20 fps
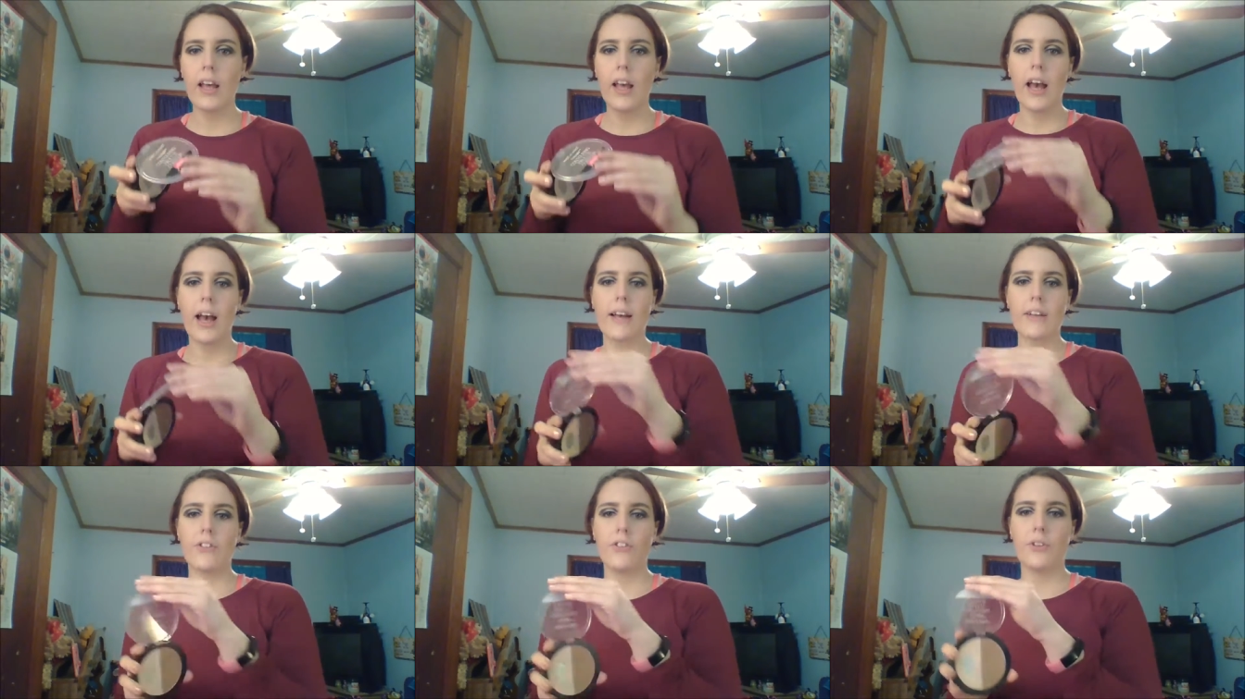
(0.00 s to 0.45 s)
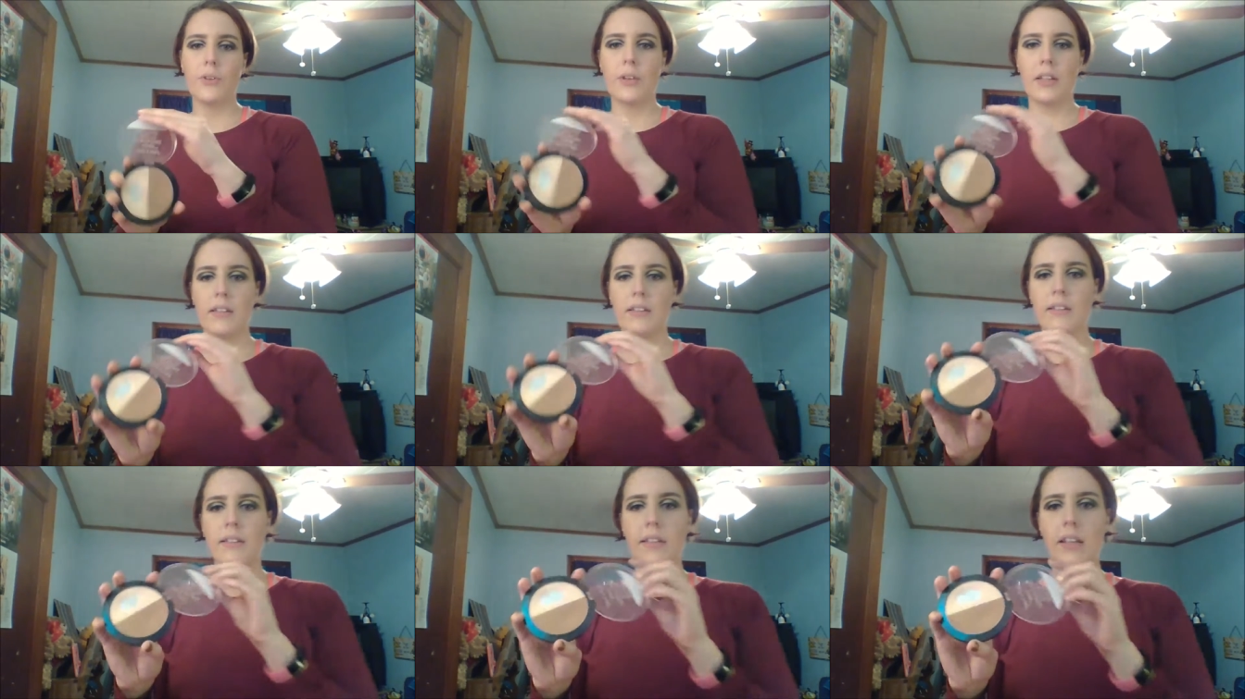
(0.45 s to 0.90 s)
As you
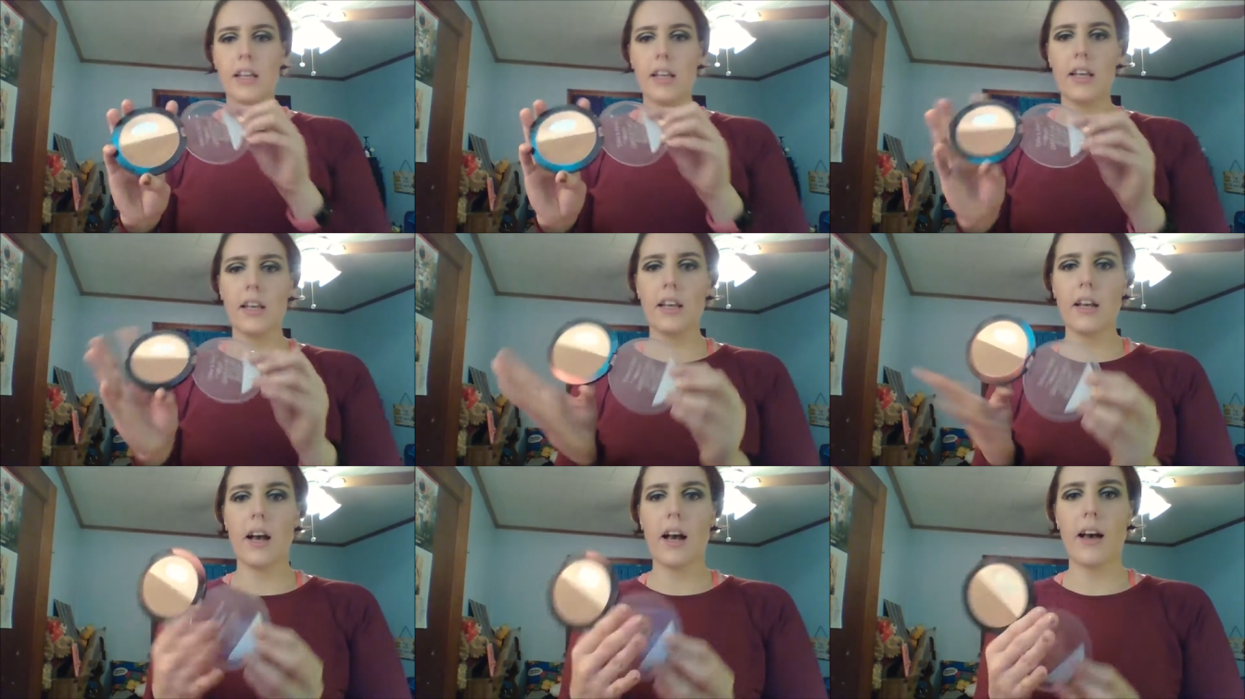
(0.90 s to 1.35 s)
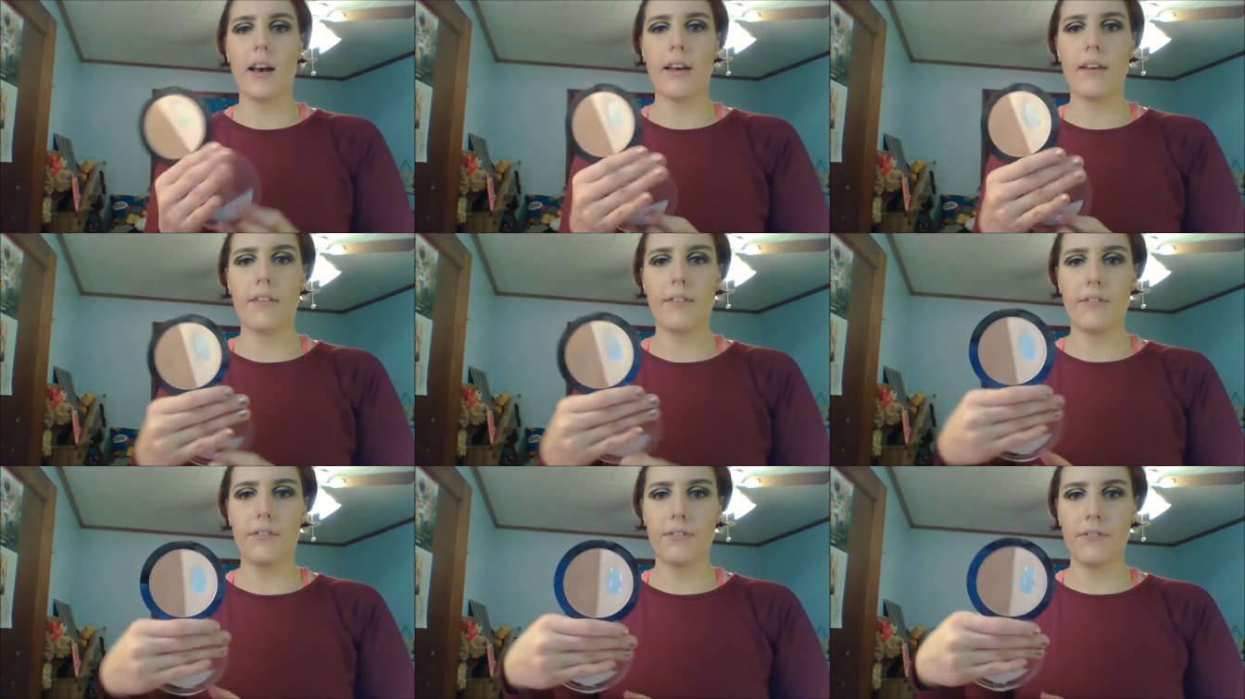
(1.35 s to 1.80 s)
can see,
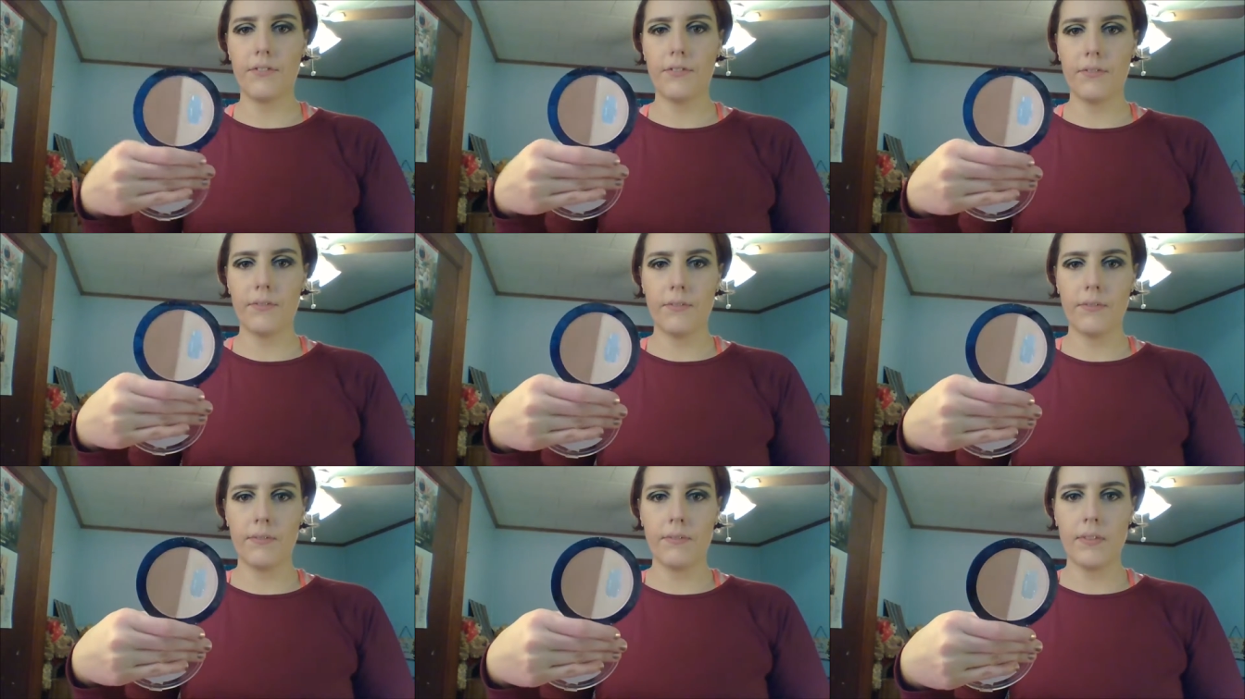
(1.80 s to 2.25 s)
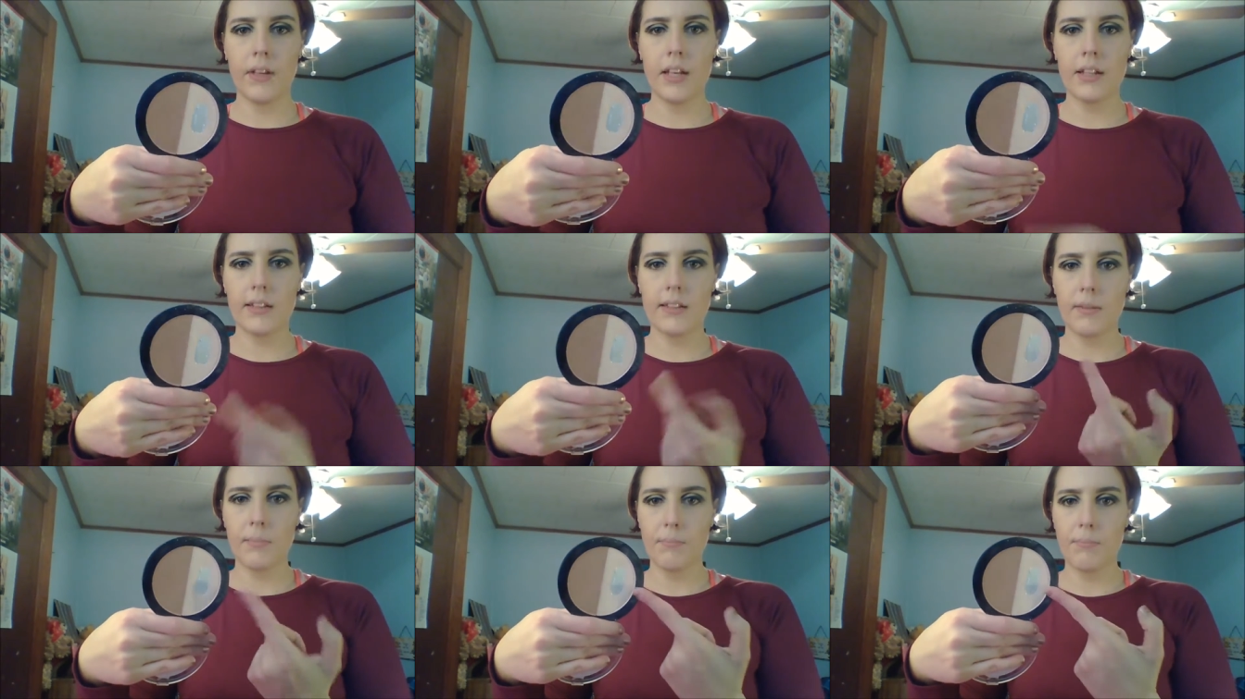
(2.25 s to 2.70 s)
I've
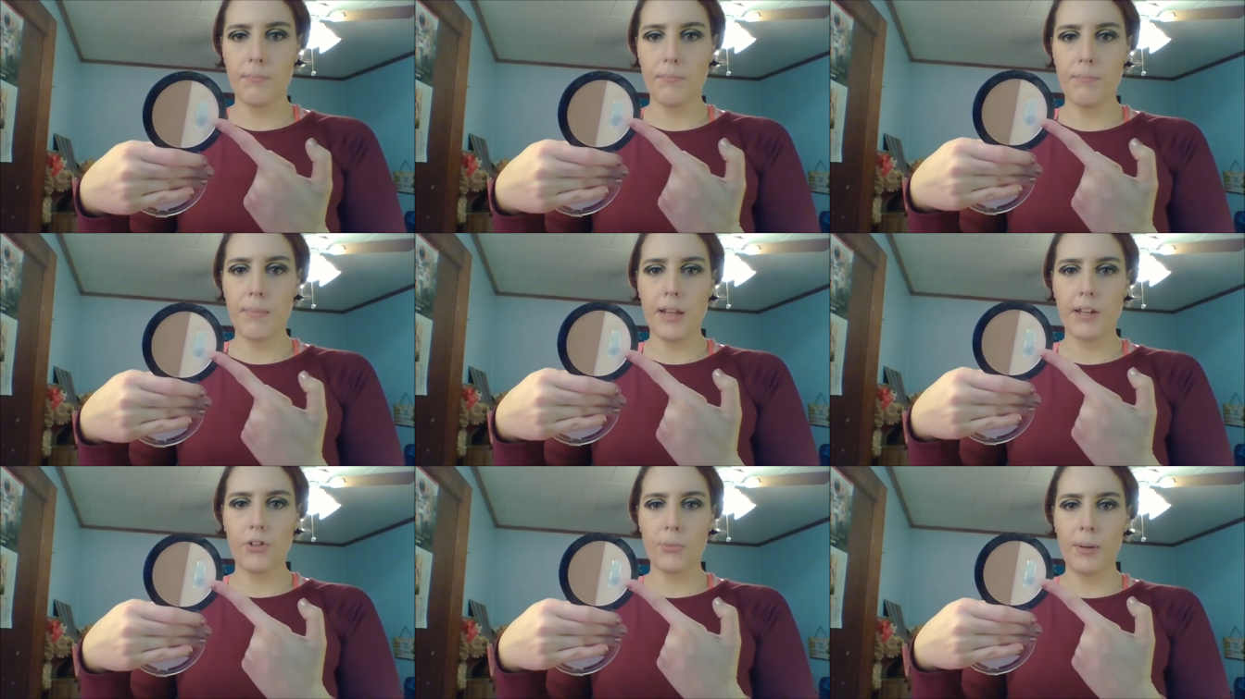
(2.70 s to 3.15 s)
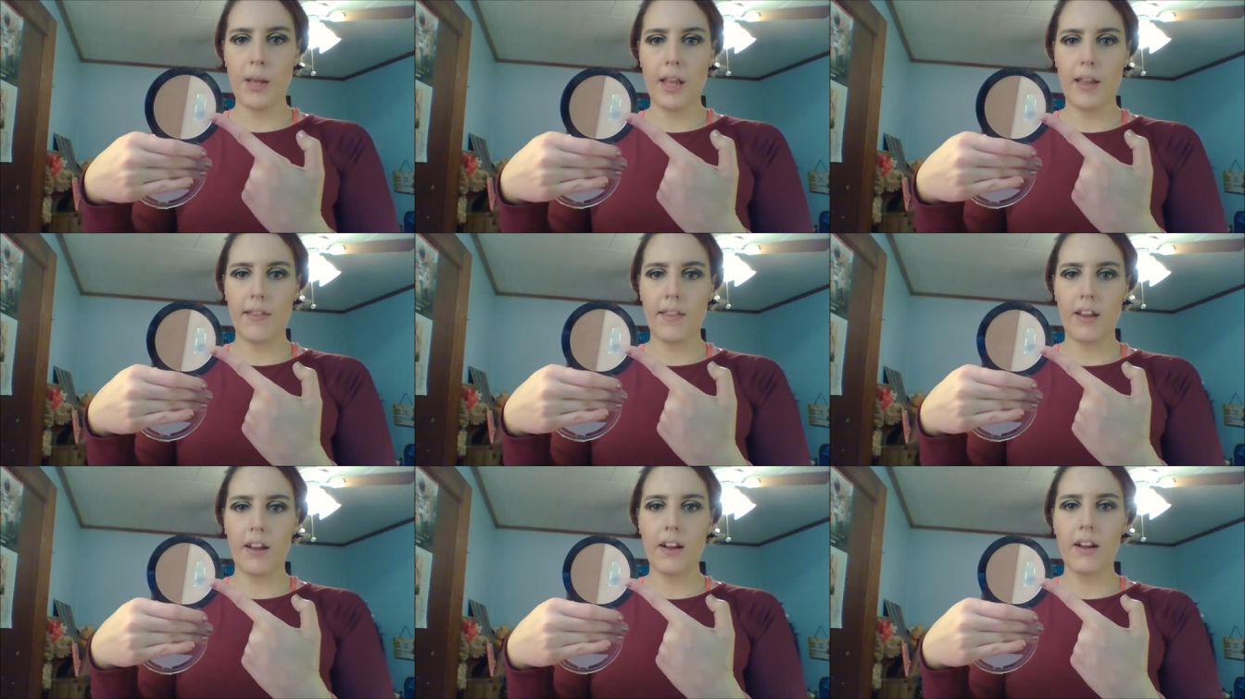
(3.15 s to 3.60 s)
hit some major
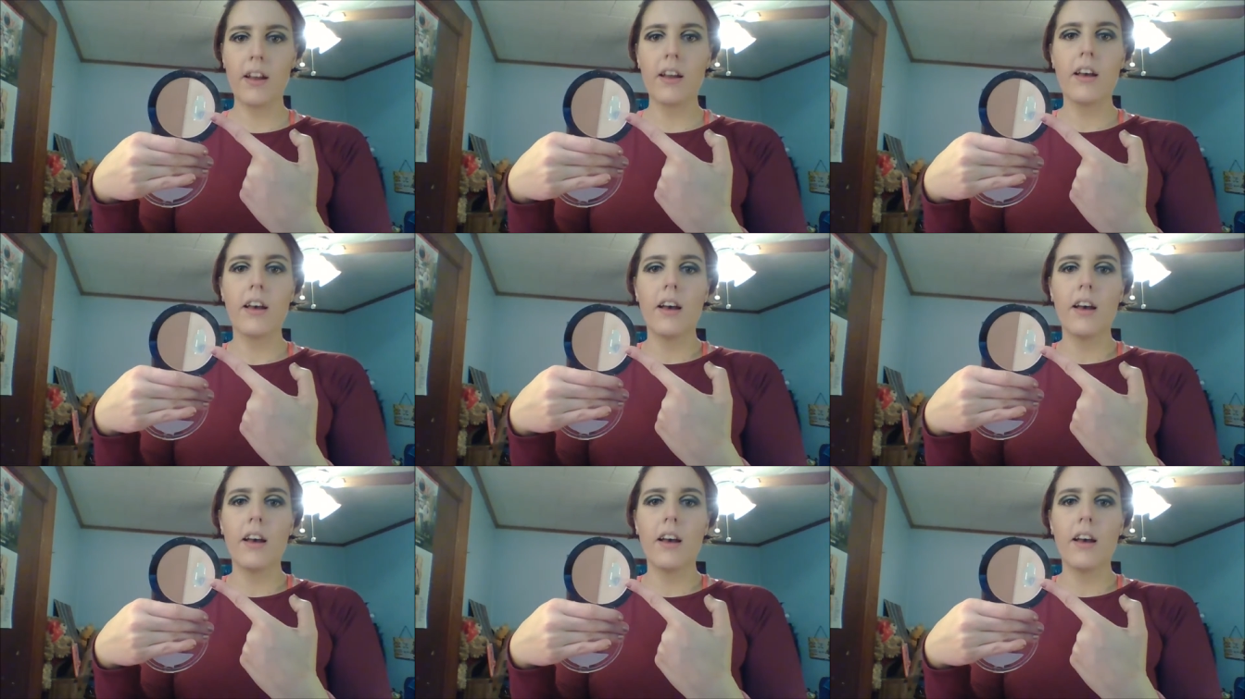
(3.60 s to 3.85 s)
pan there.